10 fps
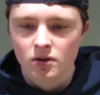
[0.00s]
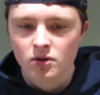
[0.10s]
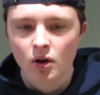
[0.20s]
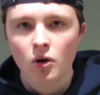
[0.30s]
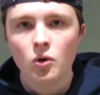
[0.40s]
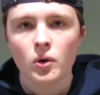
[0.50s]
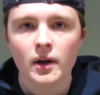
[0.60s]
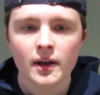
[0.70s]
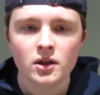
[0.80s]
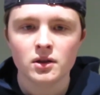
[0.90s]
so
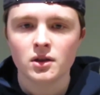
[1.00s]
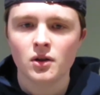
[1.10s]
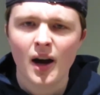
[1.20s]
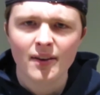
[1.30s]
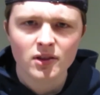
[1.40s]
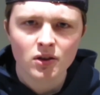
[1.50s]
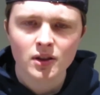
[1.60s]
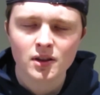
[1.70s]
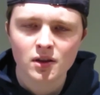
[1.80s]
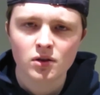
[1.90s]
it just you have to
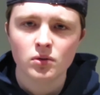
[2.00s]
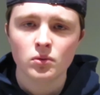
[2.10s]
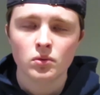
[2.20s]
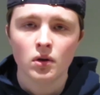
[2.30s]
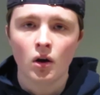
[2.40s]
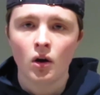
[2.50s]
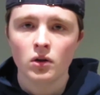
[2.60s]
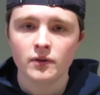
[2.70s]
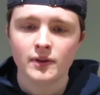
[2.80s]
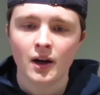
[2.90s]
listen to
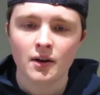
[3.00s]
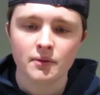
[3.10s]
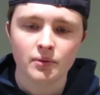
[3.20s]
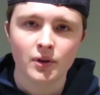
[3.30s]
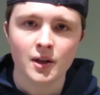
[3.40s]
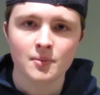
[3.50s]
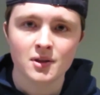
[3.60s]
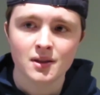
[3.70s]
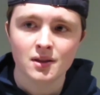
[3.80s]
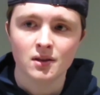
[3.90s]
all of Down in
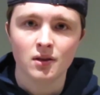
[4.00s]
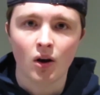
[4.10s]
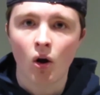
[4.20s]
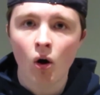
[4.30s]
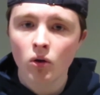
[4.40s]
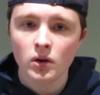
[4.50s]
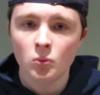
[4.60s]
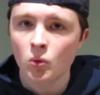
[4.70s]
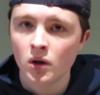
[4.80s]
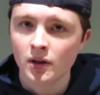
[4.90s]
Flames all
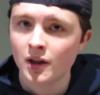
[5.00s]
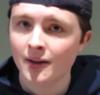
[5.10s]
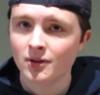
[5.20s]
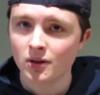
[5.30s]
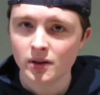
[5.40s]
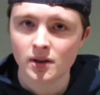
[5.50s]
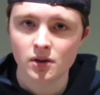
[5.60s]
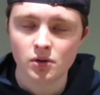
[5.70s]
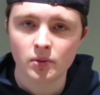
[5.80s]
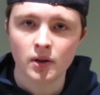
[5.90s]
in one. You have to
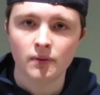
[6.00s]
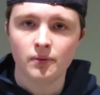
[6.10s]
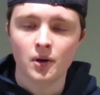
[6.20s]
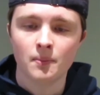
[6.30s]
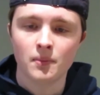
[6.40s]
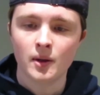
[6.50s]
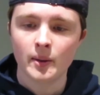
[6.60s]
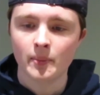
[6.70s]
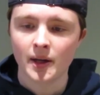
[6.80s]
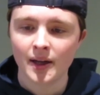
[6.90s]
listen to it from the
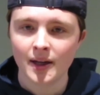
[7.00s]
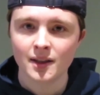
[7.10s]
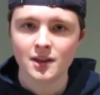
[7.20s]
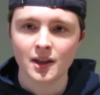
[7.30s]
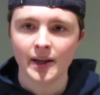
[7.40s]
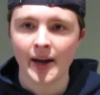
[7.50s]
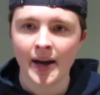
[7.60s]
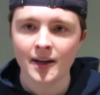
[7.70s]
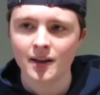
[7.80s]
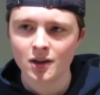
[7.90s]
beginning to the
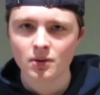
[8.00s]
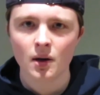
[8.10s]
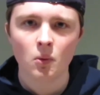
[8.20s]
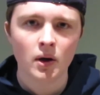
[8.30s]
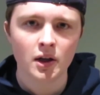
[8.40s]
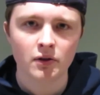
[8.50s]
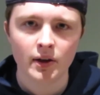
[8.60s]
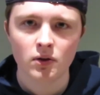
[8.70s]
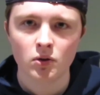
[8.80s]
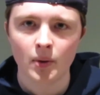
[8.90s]
end. And that's what I want to
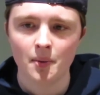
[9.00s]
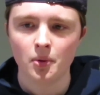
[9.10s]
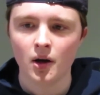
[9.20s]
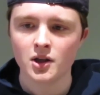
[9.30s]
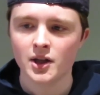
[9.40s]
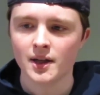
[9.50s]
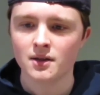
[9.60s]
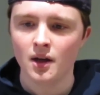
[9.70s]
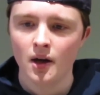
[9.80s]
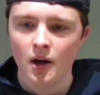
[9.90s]
create through my
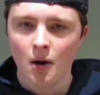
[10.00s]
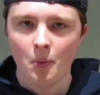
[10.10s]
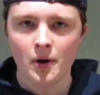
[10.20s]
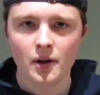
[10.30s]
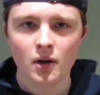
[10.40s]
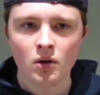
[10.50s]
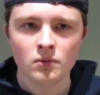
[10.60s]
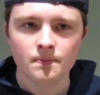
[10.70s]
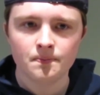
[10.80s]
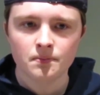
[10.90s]
projects where you
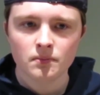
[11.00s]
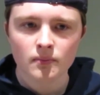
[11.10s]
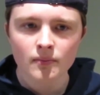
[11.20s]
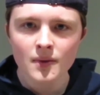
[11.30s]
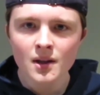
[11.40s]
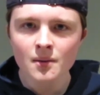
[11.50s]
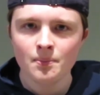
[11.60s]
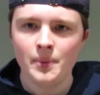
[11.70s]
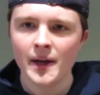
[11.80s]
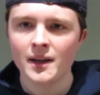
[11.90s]
don't
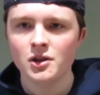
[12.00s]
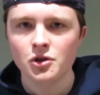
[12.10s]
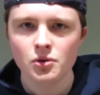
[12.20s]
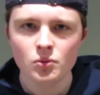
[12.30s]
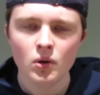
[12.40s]
pick and choose.